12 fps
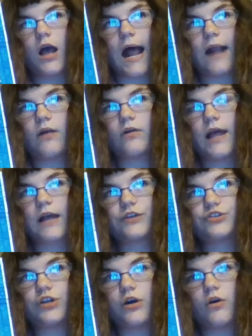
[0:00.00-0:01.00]
I don't
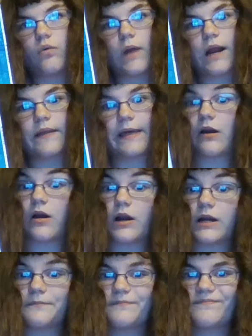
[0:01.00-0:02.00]
actually know where they
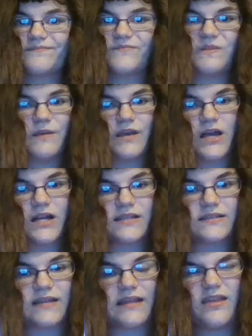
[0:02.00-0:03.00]
are, to be
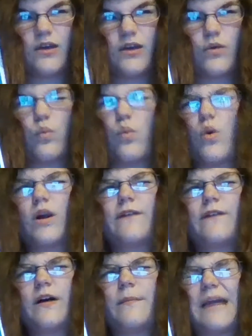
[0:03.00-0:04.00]
honest. I think one of
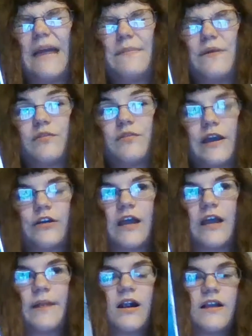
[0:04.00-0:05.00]
them might be with my
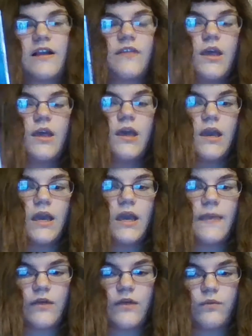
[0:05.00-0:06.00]
grandparents,
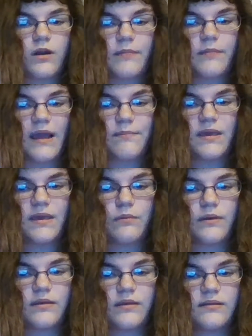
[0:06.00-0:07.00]
and the other one might be
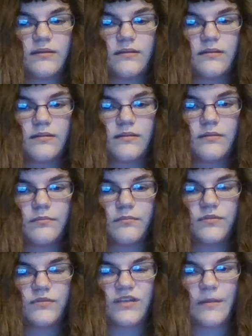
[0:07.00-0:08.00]
with
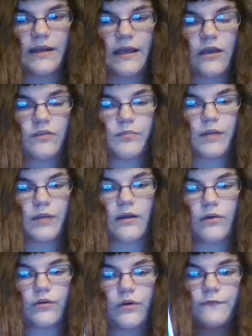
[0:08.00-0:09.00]
somebody else, but I
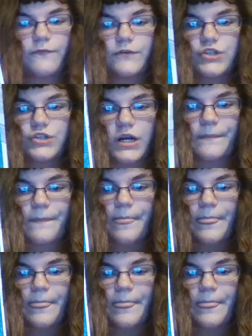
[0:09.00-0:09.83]
don't know for sure.